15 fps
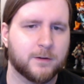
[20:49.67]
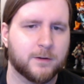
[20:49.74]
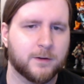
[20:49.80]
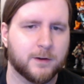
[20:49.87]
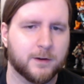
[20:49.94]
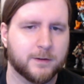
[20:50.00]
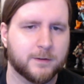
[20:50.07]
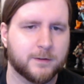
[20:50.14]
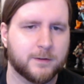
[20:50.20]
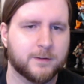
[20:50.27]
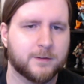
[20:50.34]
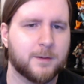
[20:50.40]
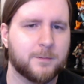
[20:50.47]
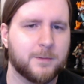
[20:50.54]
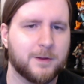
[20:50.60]
Huh,
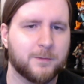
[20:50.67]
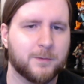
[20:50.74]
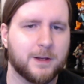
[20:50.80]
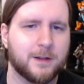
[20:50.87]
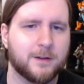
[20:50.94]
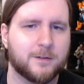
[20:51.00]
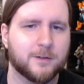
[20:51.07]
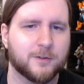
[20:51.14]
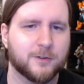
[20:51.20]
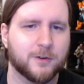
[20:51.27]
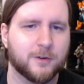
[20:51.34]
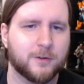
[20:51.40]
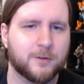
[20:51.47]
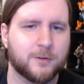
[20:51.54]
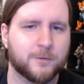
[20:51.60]
does that mean we need to
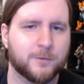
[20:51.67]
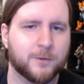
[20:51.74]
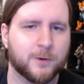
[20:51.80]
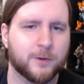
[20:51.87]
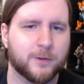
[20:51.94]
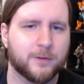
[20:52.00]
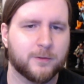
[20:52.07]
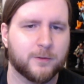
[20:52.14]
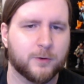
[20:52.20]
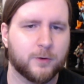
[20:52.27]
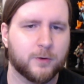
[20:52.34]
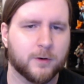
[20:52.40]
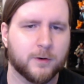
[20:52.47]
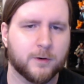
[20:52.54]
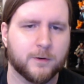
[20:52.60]
search for
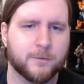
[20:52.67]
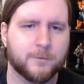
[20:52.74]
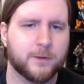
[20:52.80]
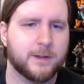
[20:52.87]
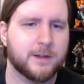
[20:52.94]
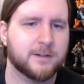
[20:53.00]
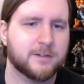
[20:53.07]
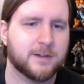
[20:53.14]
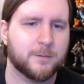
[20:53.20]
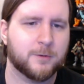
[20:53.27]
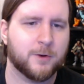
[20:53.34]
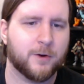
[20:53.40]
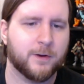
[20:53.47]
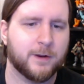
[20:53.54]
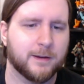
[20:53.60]
or for the escape
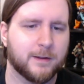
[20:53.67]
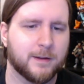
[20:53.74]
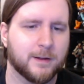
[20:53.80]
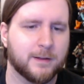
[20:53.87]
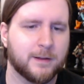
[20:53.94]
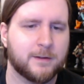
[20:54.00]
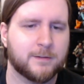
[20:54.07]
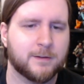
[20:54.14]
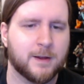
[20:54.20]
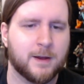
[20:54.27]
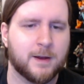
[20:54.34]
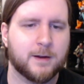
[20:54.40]
target and kill it?